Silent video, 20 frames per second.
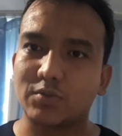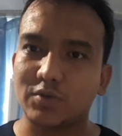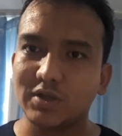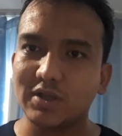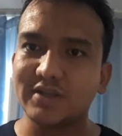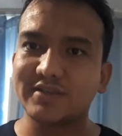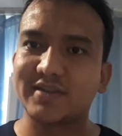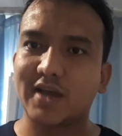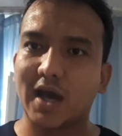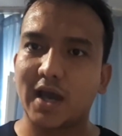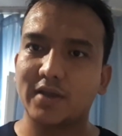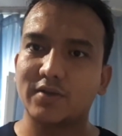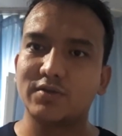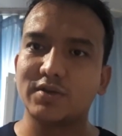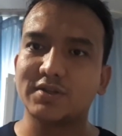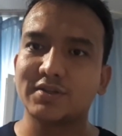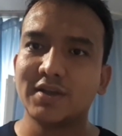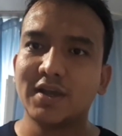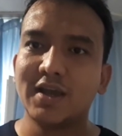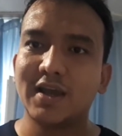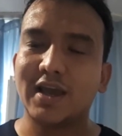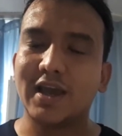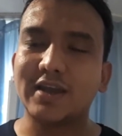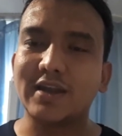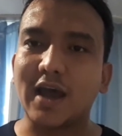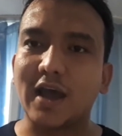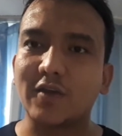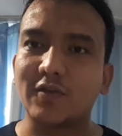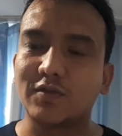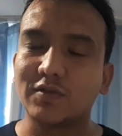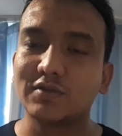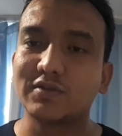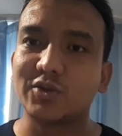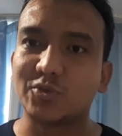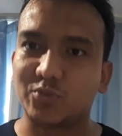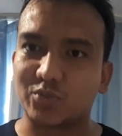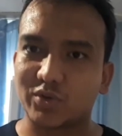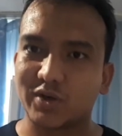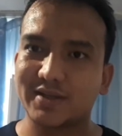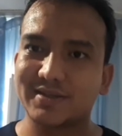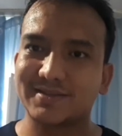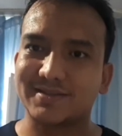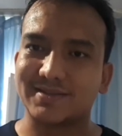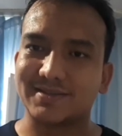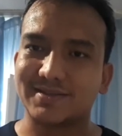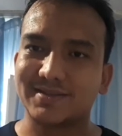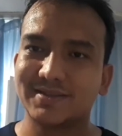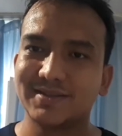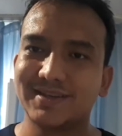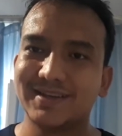really tired and I feel depressed.